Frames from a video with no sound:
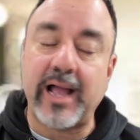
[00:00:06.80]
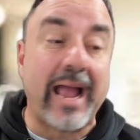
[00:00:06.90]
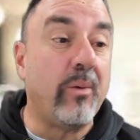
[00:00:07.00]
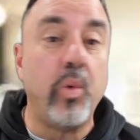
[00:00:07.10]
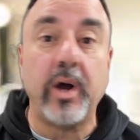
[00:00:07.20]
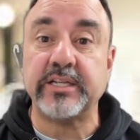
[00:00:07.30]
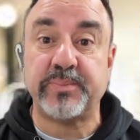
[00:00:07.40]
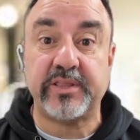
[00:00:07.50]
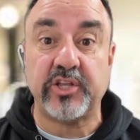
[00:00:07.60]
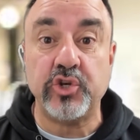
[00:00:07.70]
I was,
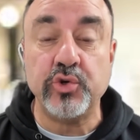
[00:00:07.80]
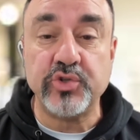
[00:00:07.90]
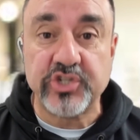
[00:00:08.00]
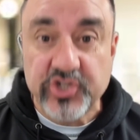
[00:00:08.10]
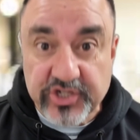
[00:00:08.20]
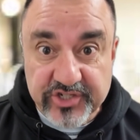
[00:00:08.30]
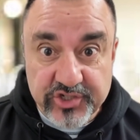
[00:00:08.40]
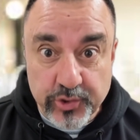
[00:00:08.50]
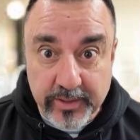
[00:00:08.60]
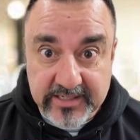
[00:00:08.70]
but the news is just
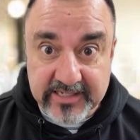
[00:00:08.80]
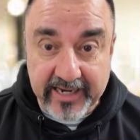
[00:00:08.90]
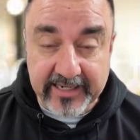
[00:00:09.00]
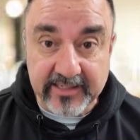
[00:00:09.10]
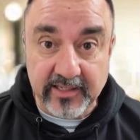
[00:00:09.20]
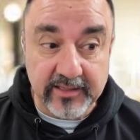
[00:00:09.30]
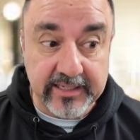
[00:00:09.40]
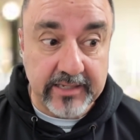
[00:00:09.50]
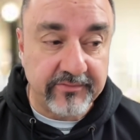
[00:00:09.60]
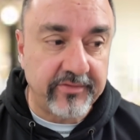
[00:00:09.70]
too exciting to
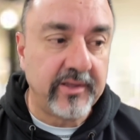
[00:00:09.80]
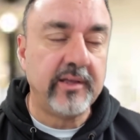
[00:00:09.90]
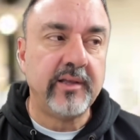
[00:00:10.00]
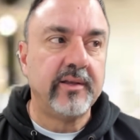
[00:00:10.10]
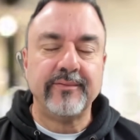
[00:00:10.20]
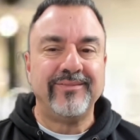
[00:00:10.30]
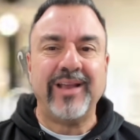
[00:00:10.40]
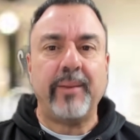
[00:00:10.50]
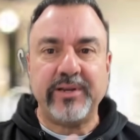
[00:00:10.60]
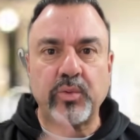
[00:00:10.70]
leave. Now, nah,
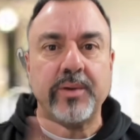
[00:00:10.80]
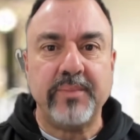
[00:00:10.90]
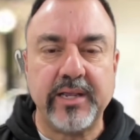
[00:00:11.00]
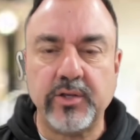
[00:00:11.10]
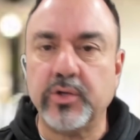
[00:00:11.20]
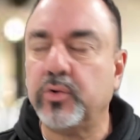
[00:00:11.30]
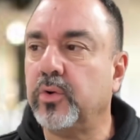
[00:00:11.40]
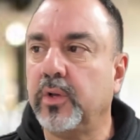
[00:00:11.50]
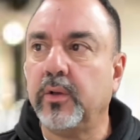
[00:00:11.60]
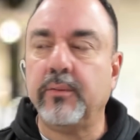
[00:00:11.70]
between me and you,
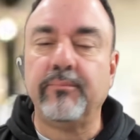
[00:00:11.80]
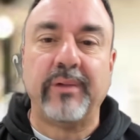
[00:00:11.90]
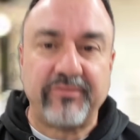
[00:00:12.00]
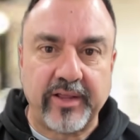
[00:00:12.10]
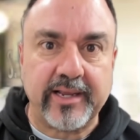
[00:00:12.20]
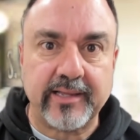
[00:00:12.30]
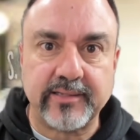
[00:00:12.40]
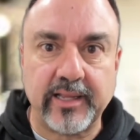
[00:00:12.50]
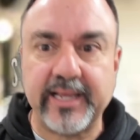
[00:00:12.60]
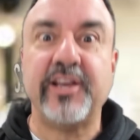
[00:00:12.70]
my flight got
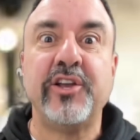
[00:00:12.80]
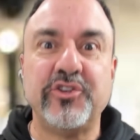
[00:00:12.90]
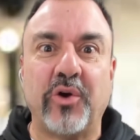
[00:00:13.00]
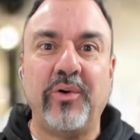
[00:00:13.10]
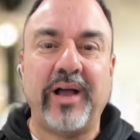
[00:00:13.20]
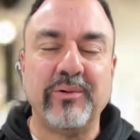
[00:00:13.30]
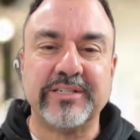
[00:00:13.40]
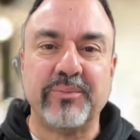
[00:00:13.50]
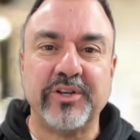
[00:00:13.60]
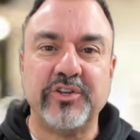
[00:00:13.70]
delayed. So I was
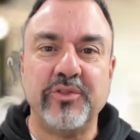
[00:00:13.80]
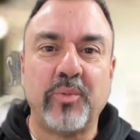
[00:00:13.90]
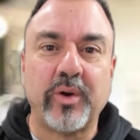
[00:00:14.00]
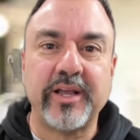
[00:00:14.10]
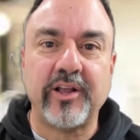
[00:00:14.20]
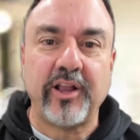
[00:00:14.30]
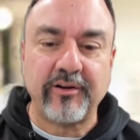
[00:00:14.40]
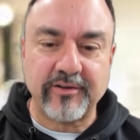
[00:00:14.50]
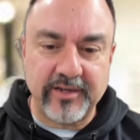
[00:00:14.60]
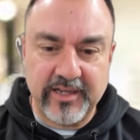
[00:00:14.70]
able to do the morning
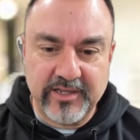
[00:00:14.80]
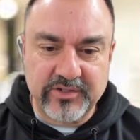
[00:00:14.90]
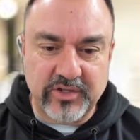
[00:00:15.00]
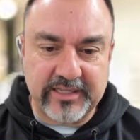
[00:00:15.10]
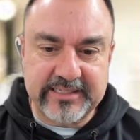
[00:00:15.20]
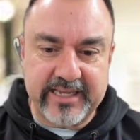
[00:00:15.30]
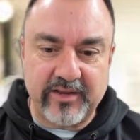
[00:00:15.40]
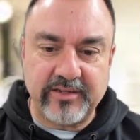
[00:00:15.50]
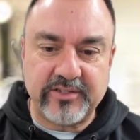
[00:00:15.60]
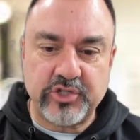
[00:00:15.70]
alert. So let's get
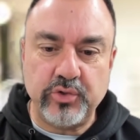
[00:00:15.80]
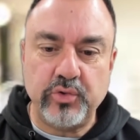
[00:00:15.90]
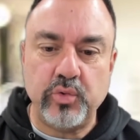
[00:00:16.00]
into